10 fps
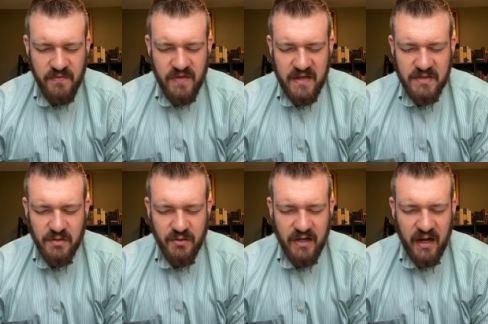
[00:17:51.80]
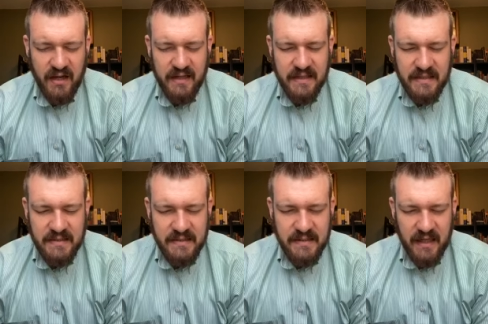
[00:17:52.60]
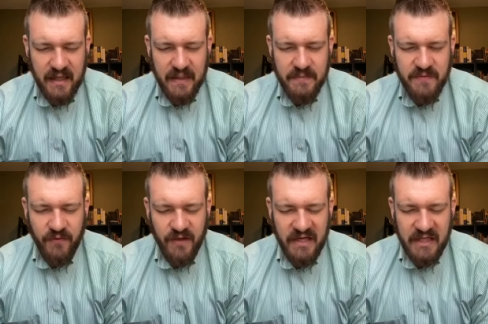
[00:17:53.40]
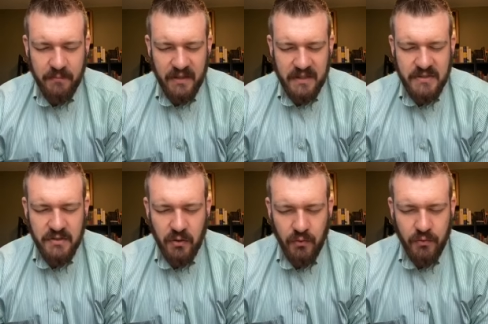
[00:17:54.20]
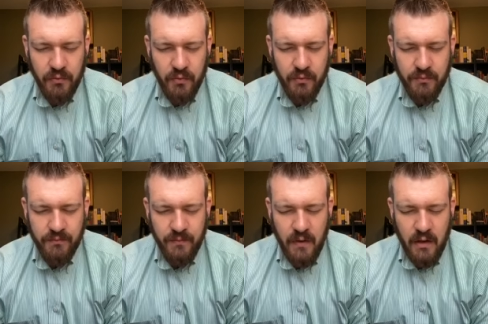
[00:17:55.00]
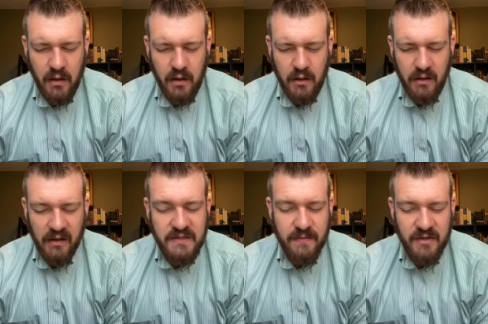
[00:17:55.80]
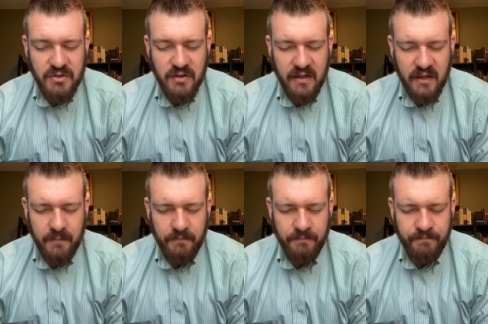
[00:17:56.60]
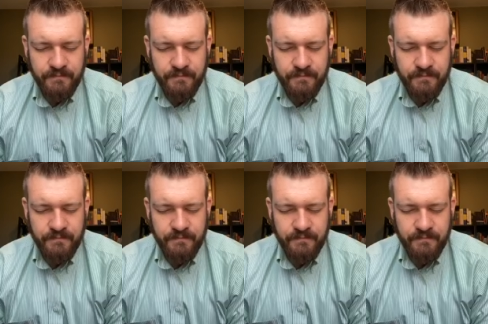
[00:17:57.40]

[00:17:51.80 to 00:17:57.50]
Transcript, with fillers: These are not easy times for anybody to go through, especially them.